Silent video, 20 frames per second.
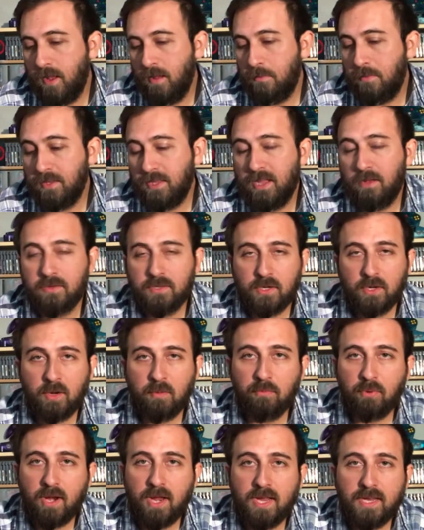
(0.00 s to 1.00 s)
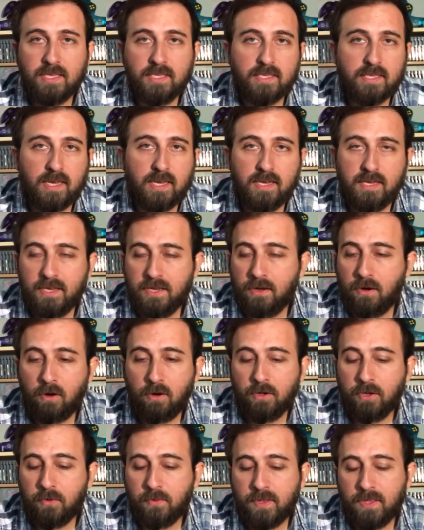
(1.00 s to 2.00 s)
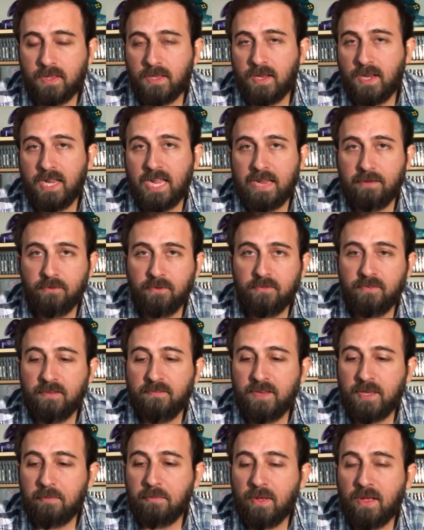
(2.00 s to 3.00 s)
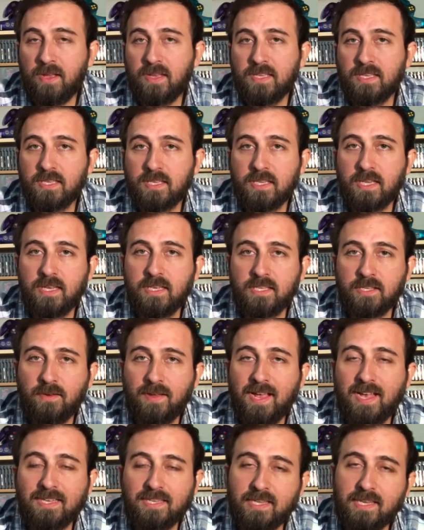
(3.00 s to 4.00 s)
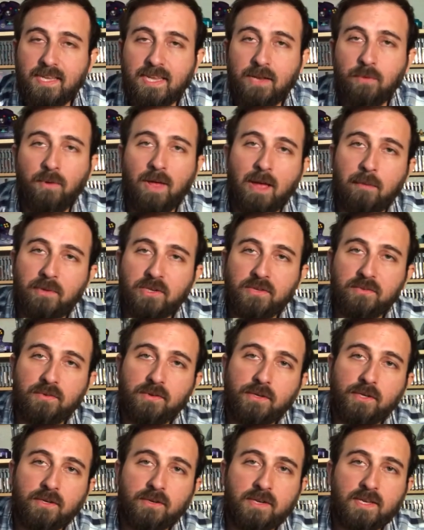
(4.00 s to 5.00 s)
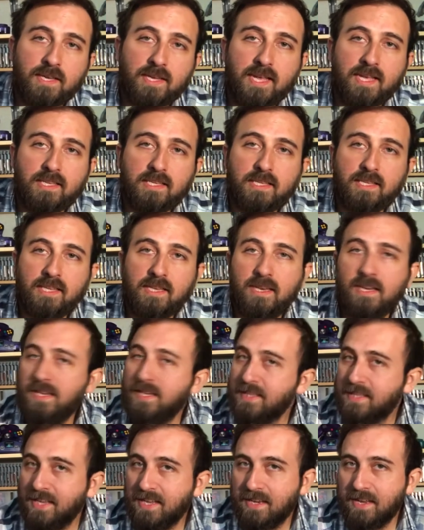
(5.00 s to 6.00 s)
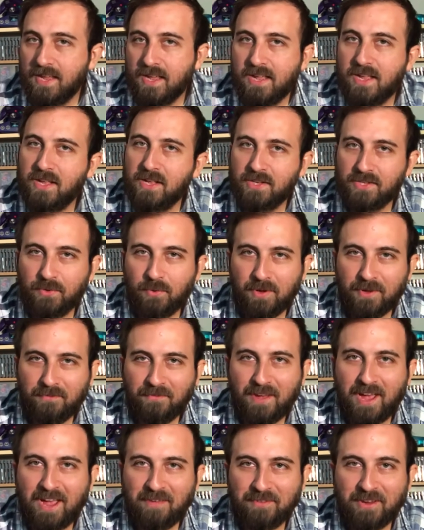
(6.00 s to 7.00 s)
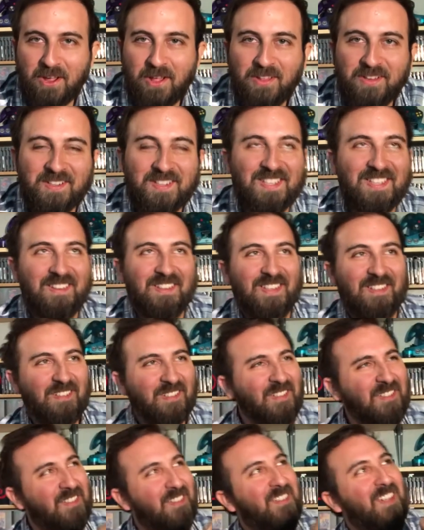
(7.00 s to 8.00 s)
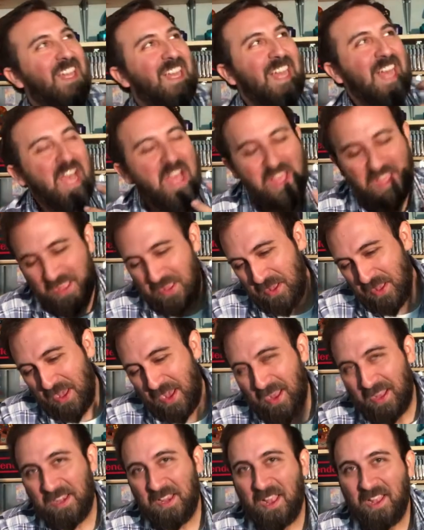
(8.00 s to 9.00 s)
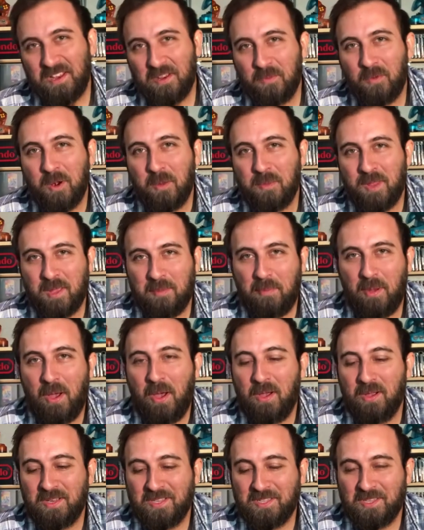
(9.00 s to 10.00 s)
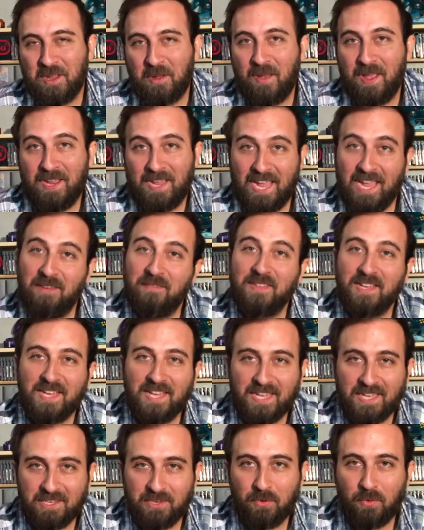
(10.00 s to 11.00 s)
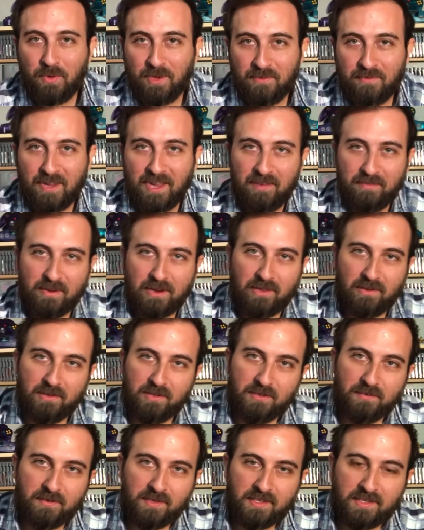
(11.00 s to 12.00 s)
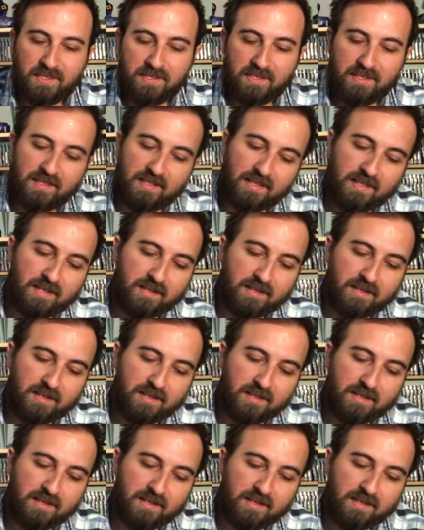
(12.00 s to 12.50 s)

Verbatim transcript: Uh, but that was her price. I didn't argue with it. I gave her fifty bucks, and so I asked the kid, "Well, how much for your DS then?" he said $25. And I was like, oh, I, I didn't want to be a punk, so I gave the kid $25 for this.